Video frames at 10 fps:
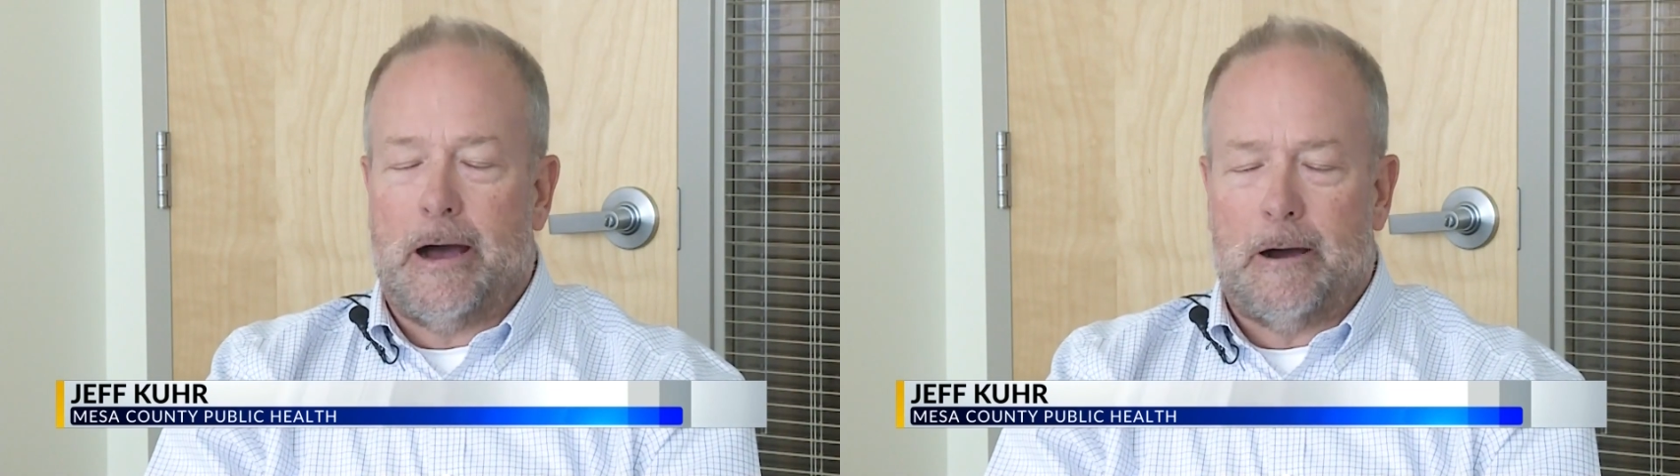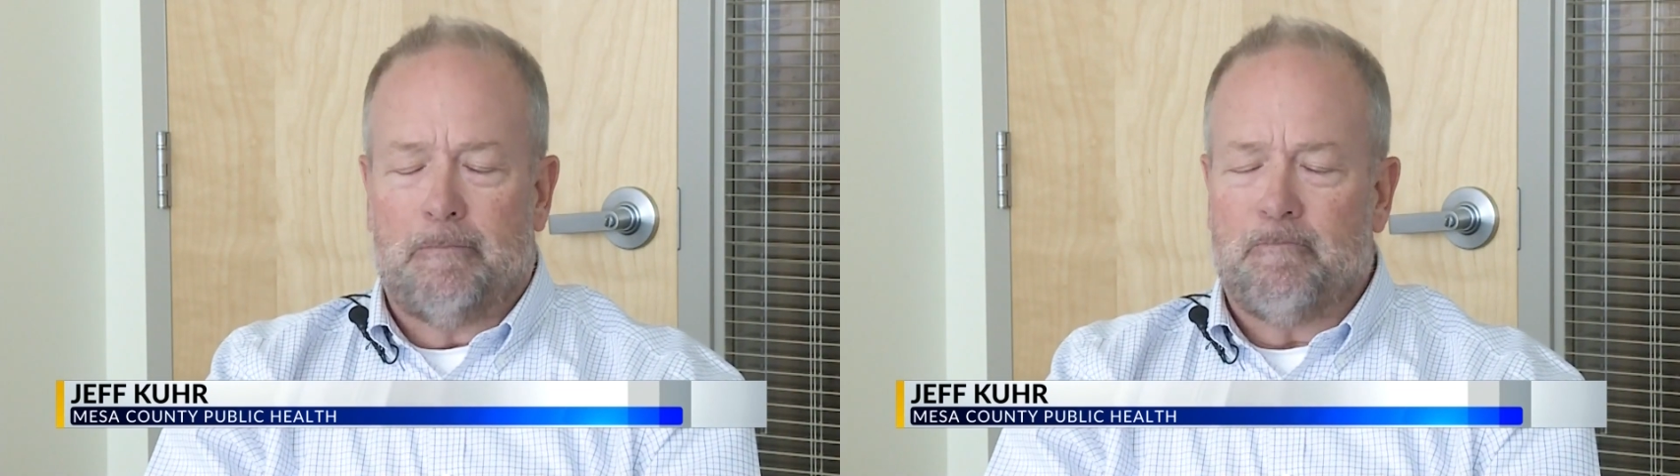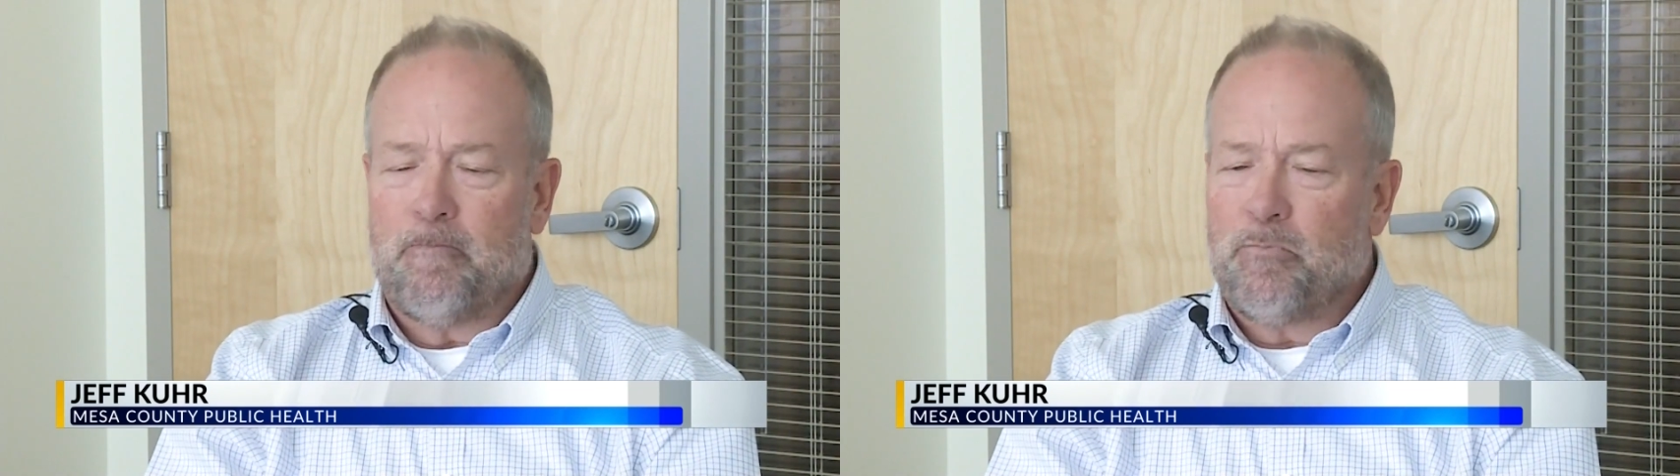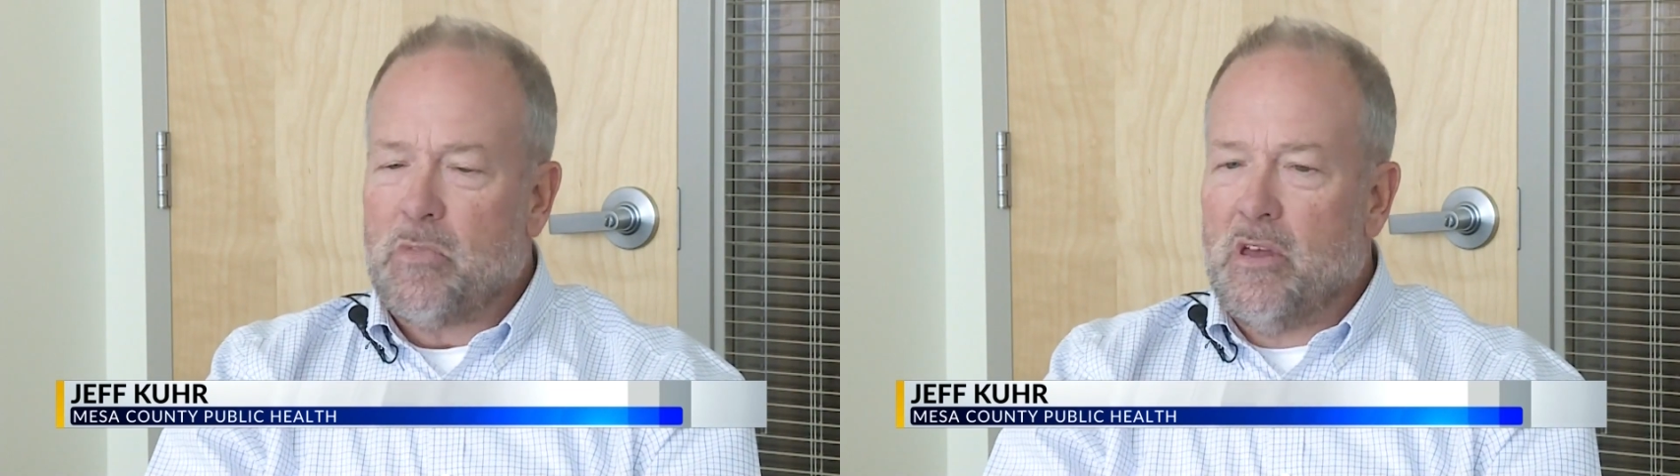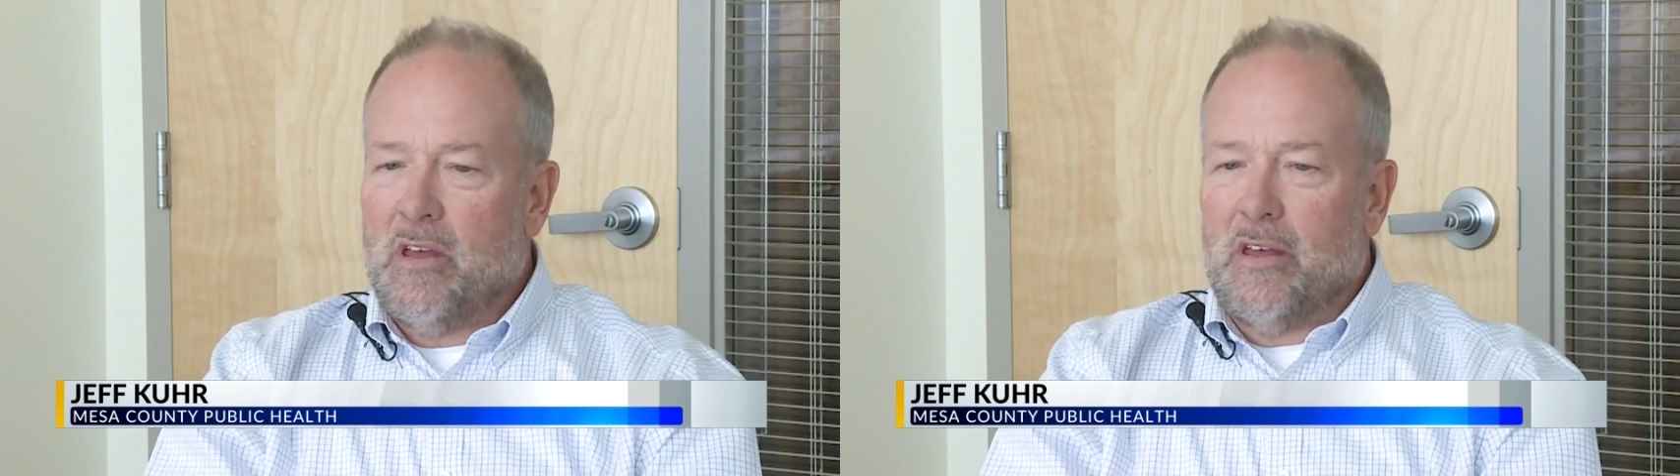um,
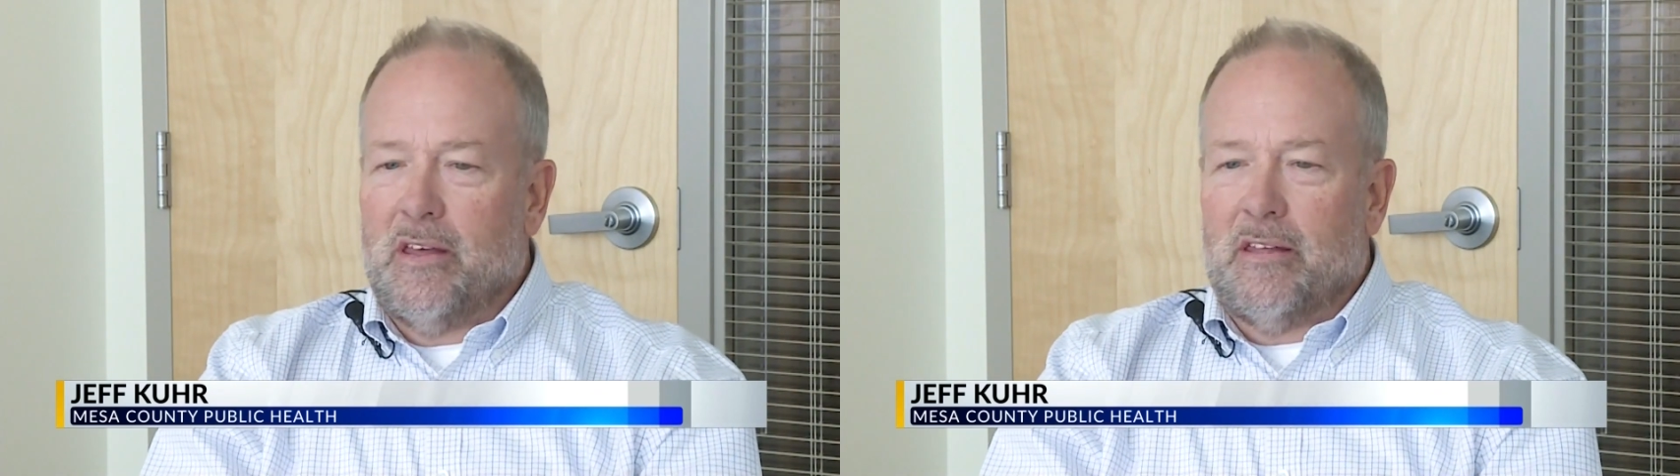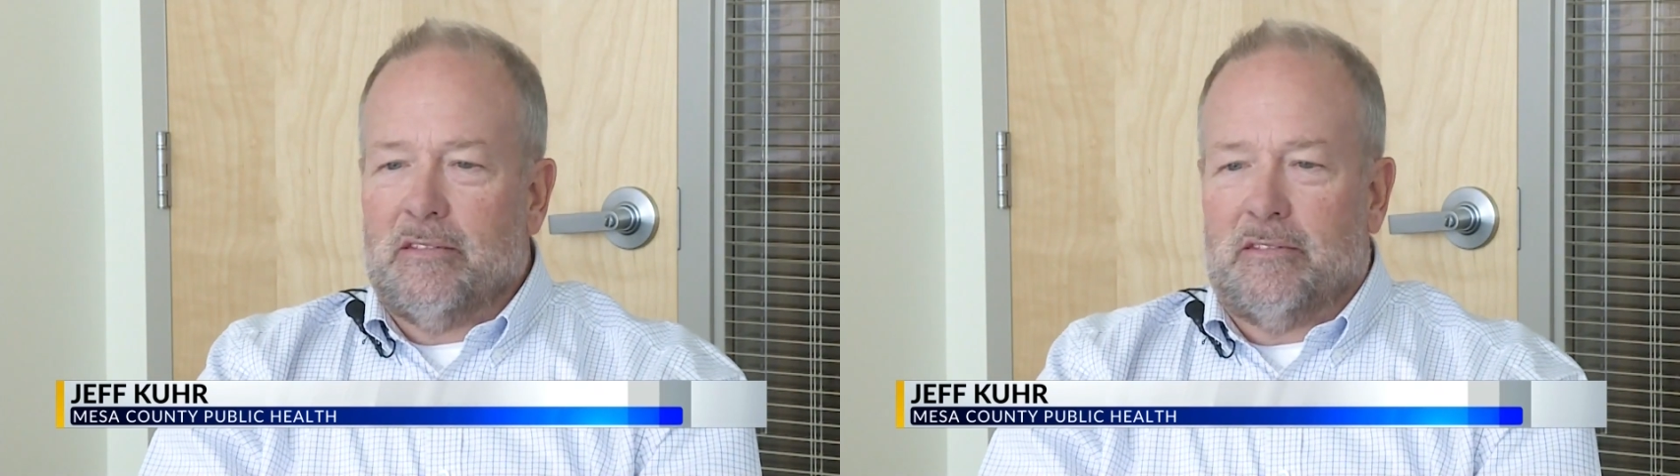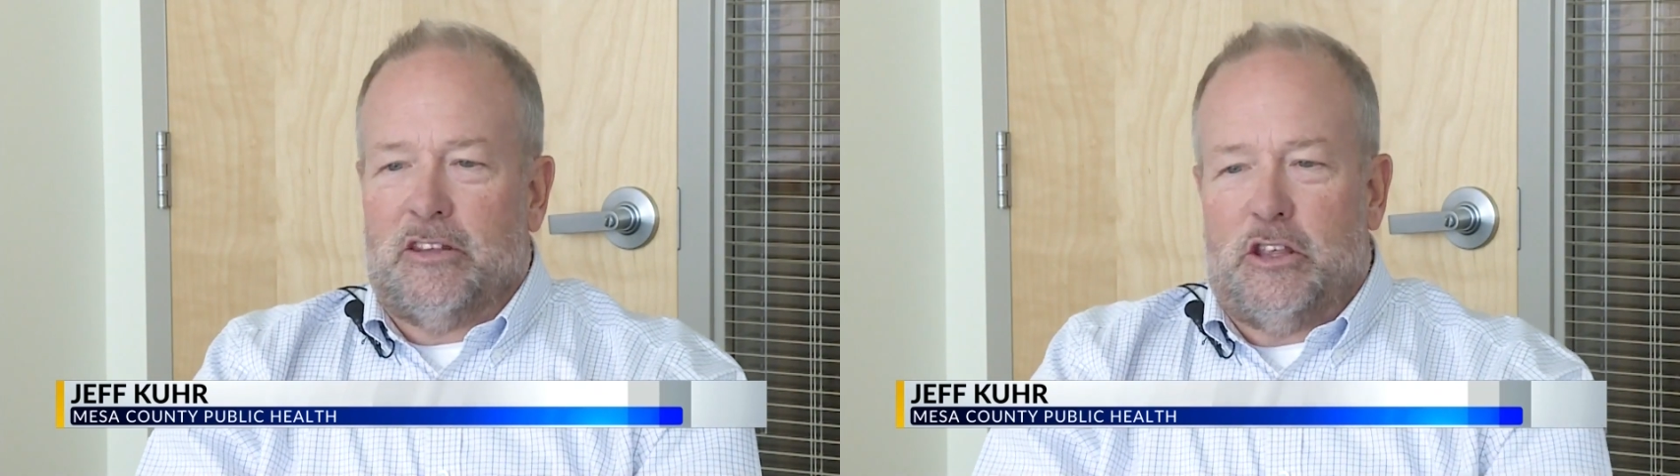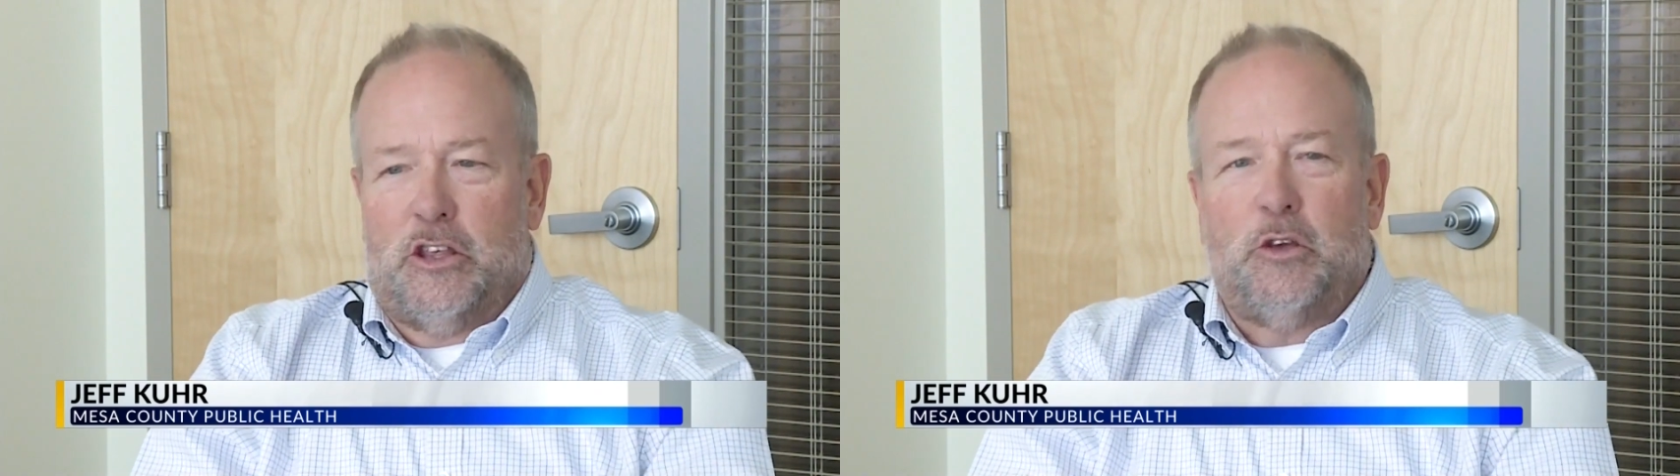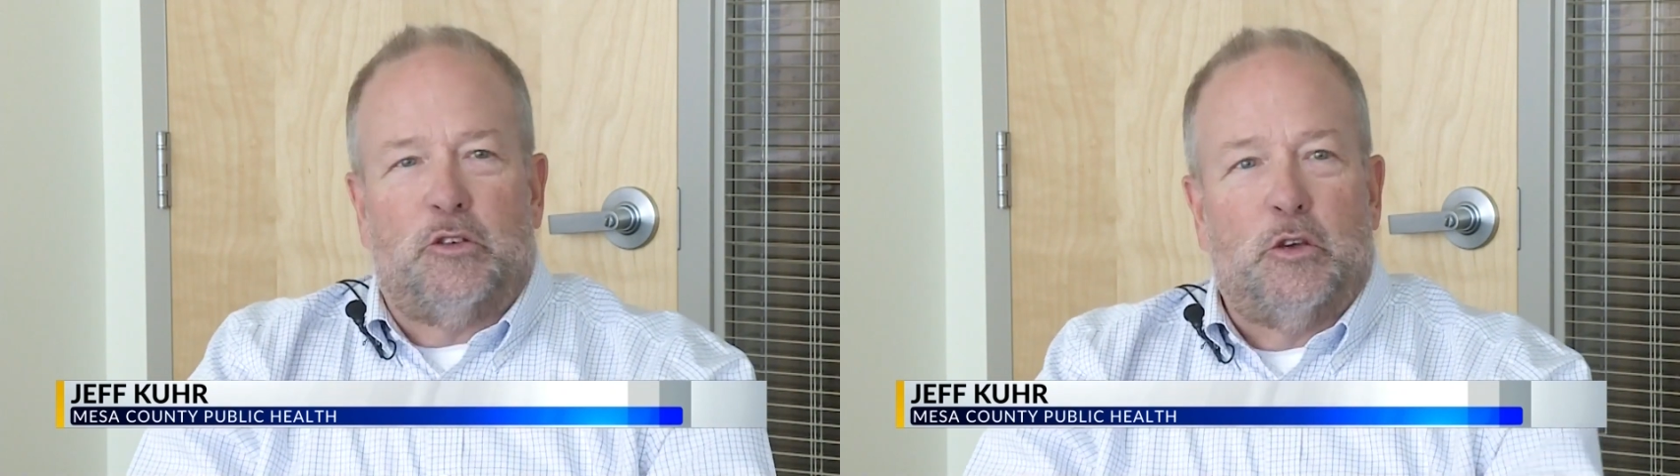
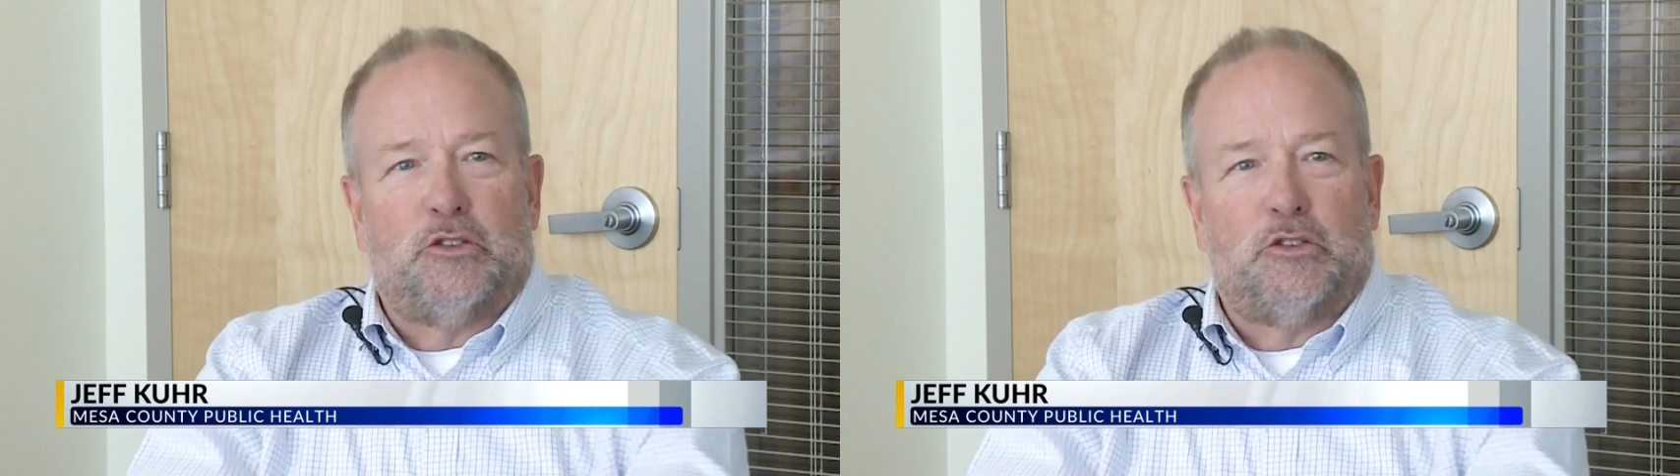you,